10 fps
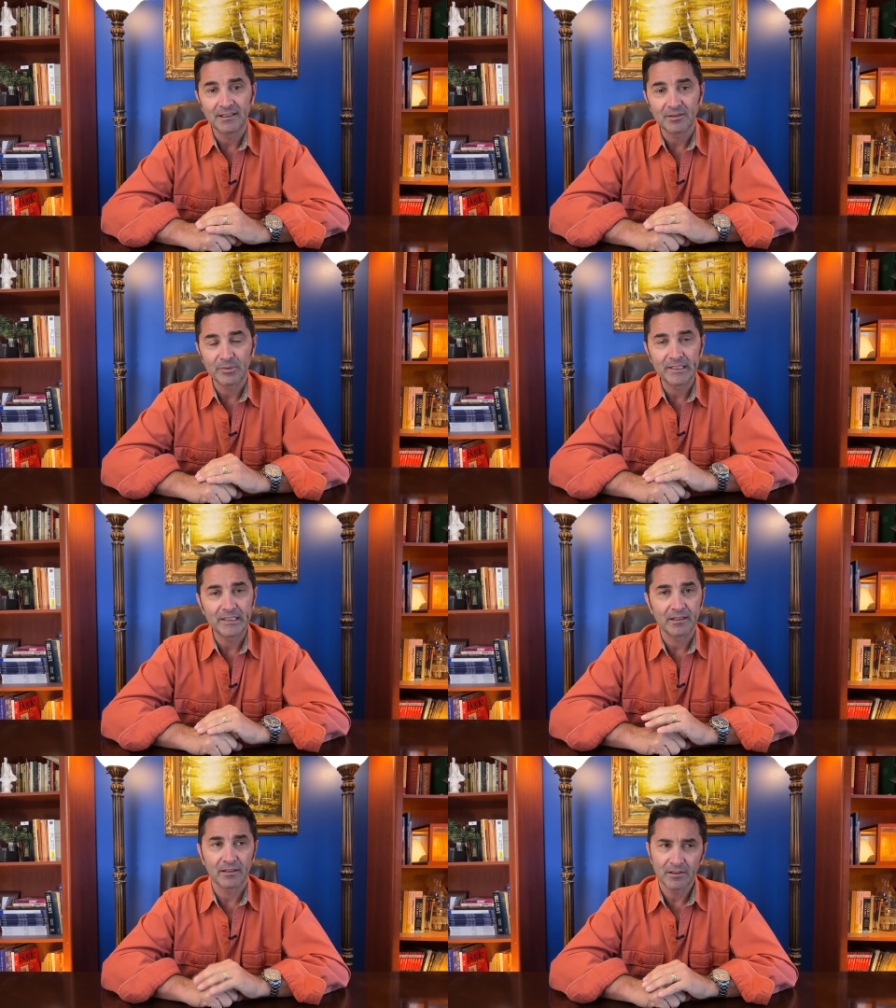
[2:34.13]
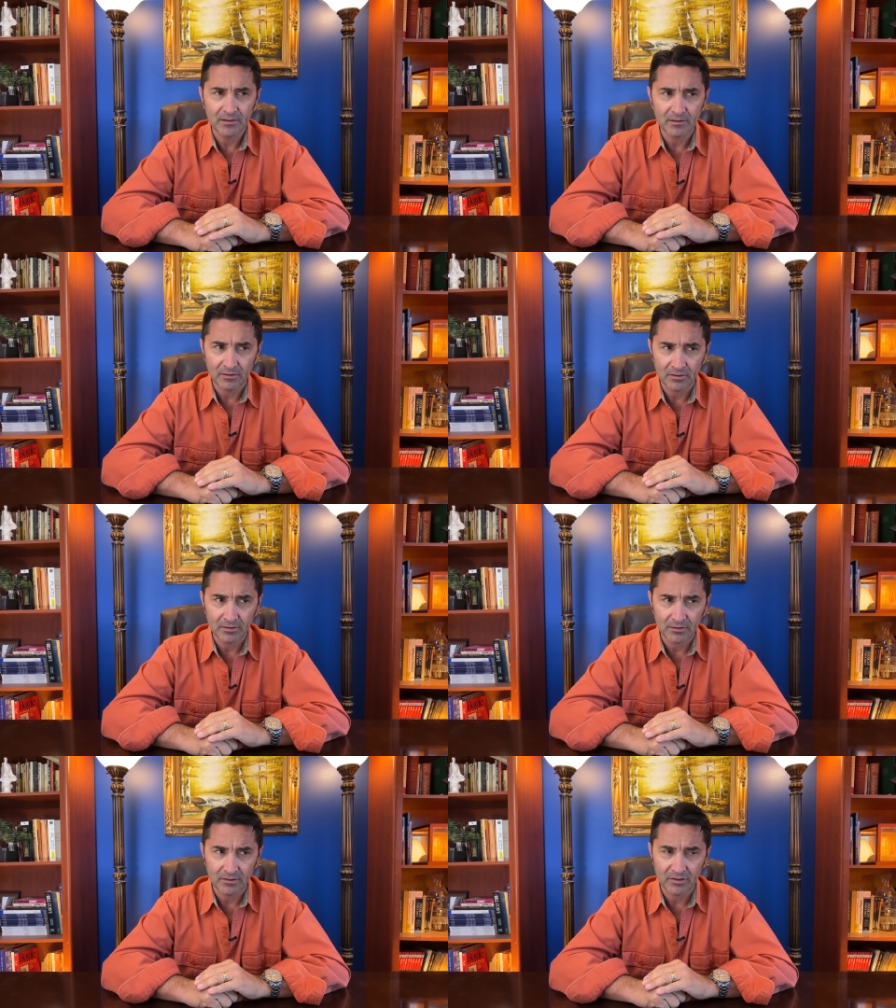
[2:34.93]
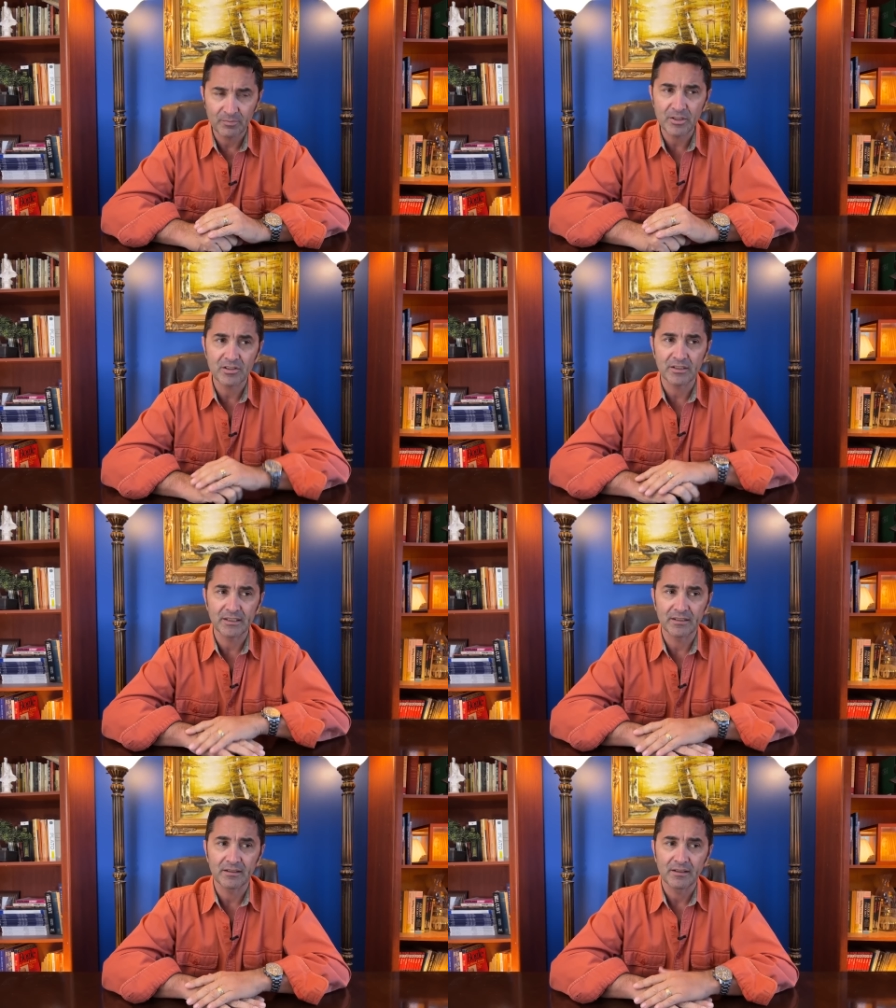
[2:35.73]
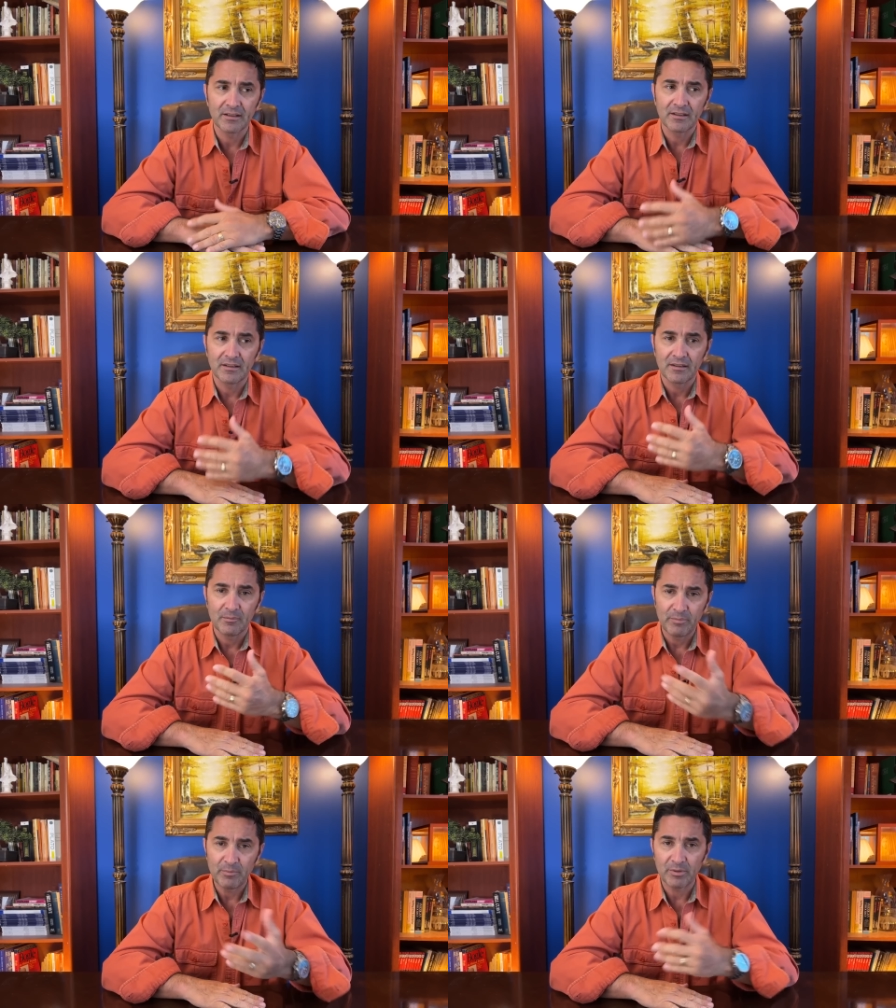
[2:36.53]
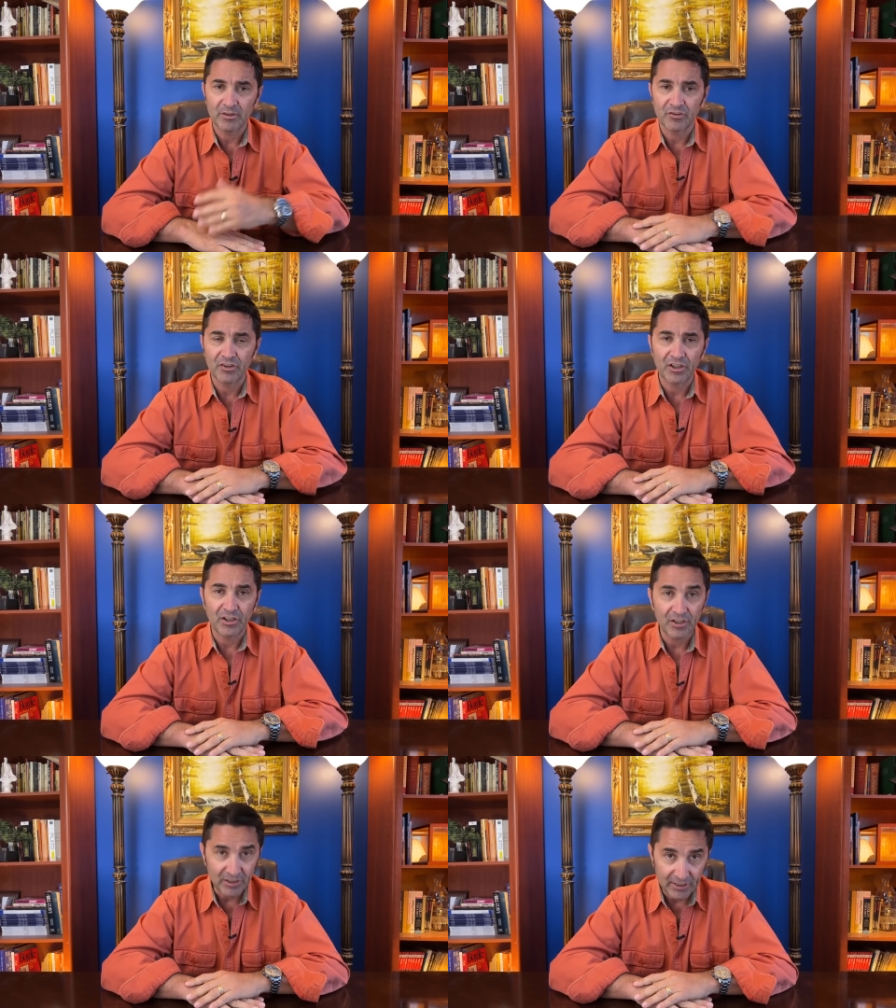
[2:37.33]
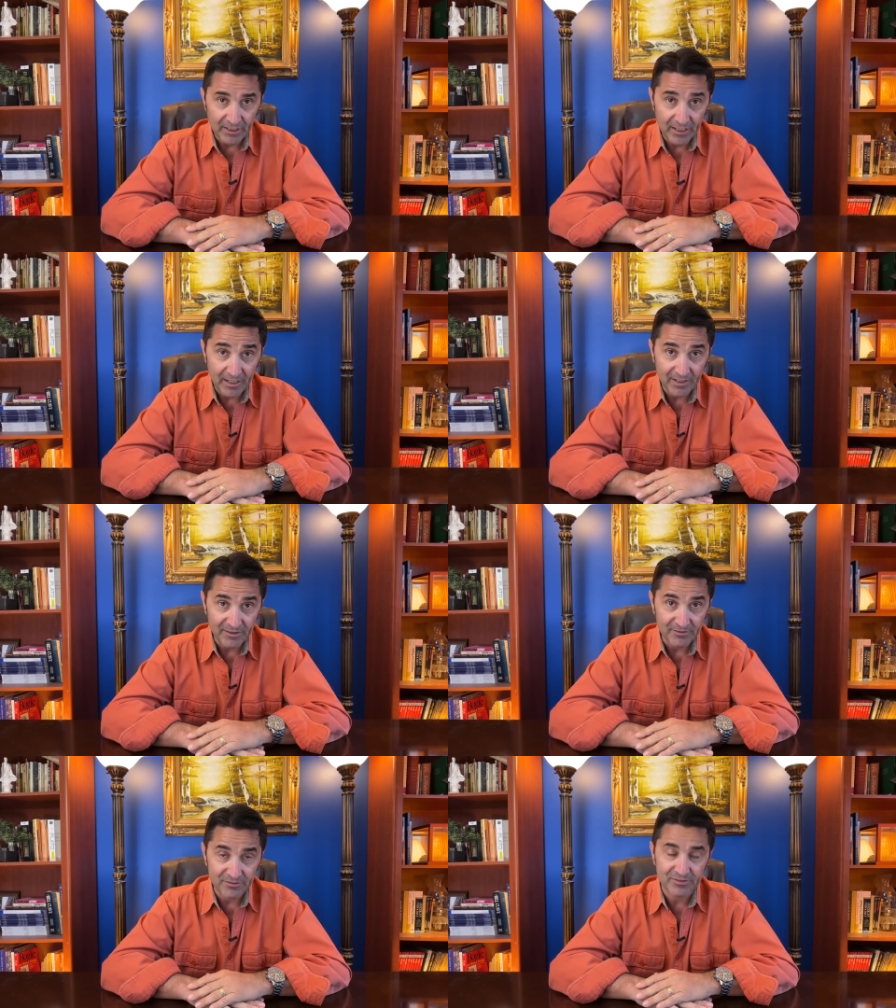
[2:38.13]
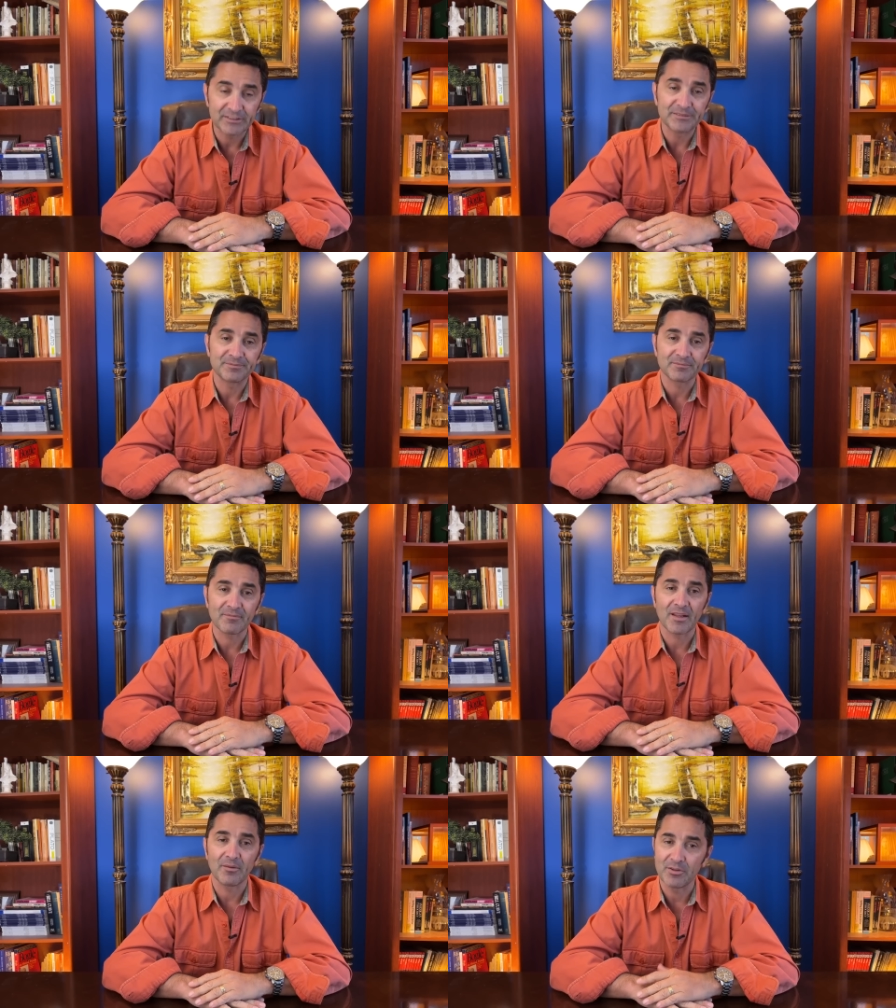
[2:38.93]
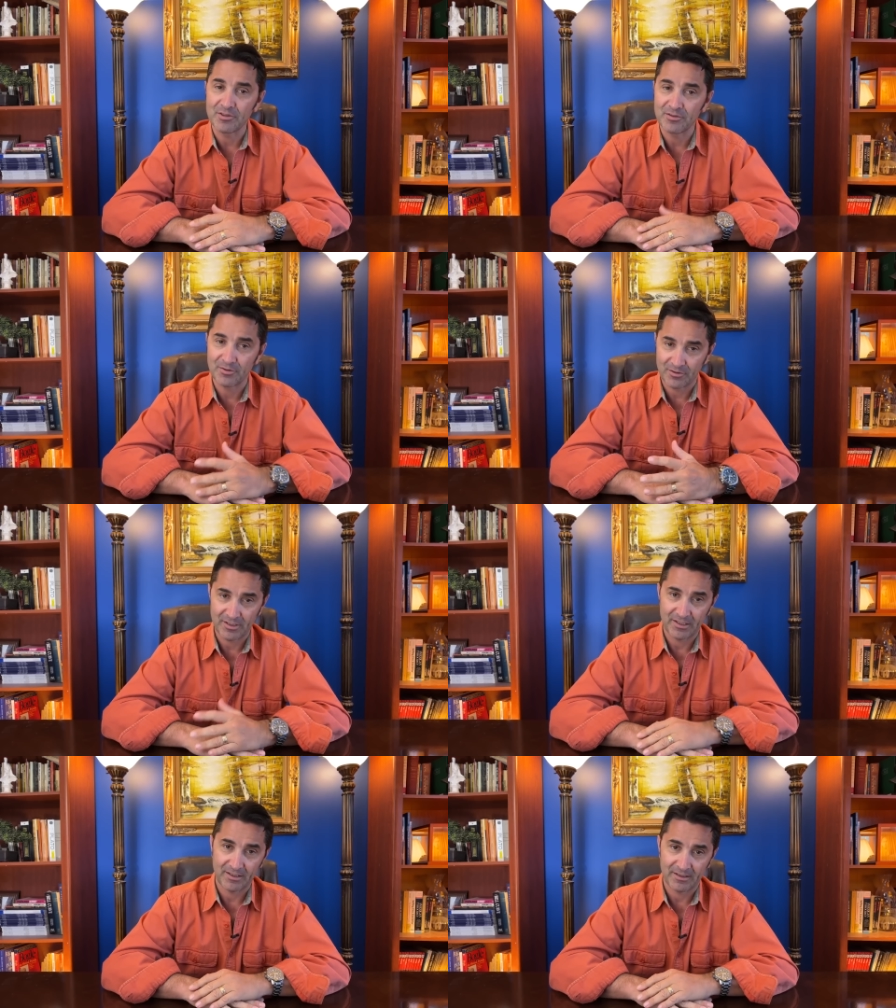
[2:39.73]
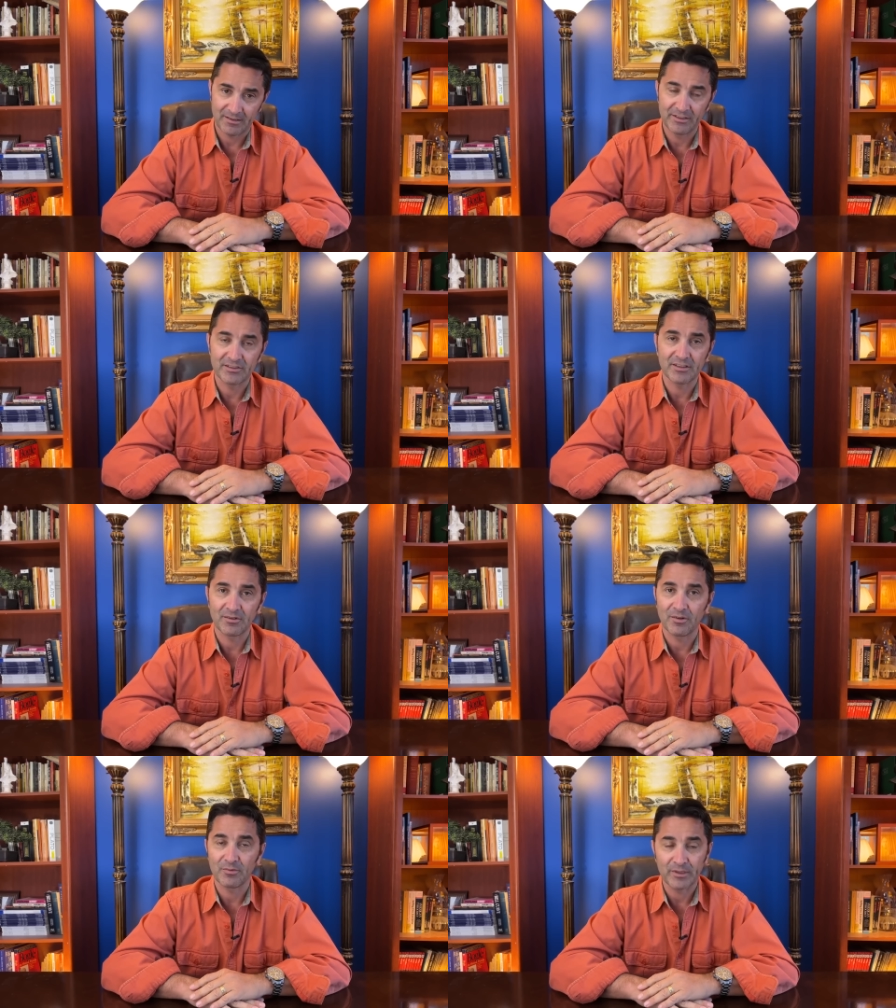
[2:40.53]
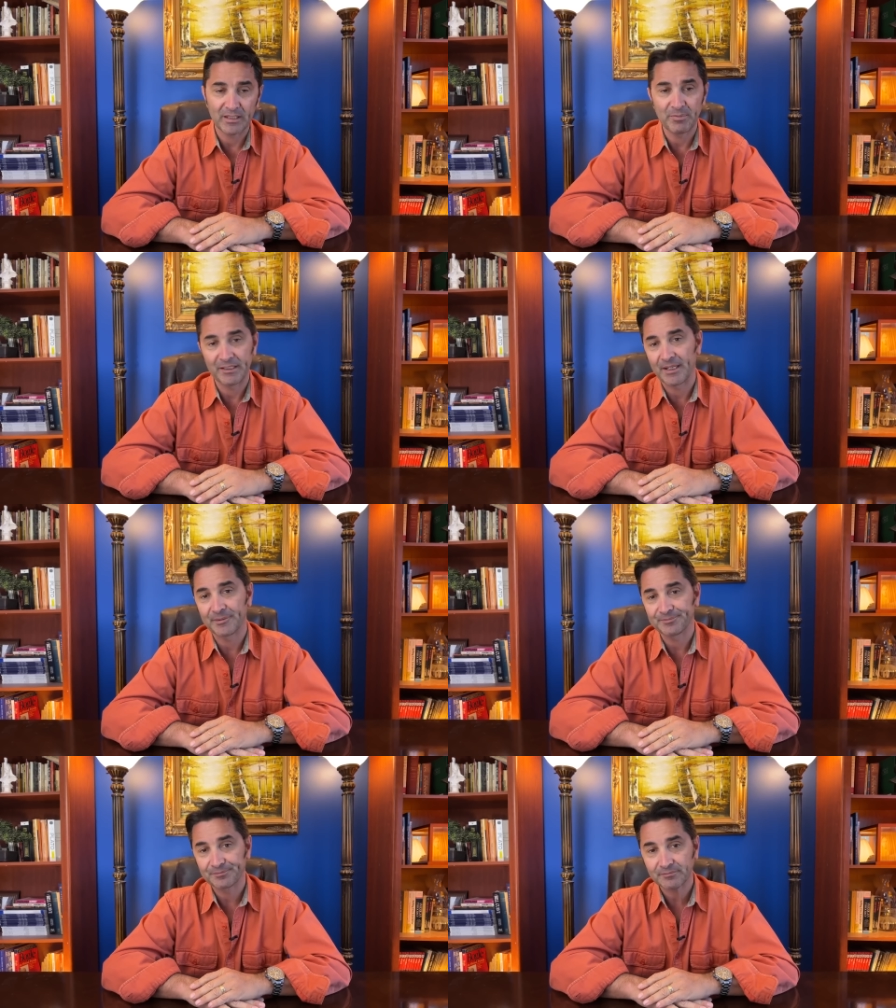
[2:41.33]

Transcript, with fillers: uh, reading, uh, uh, especially people's early life, which is usually uh, listed on Wikipedia.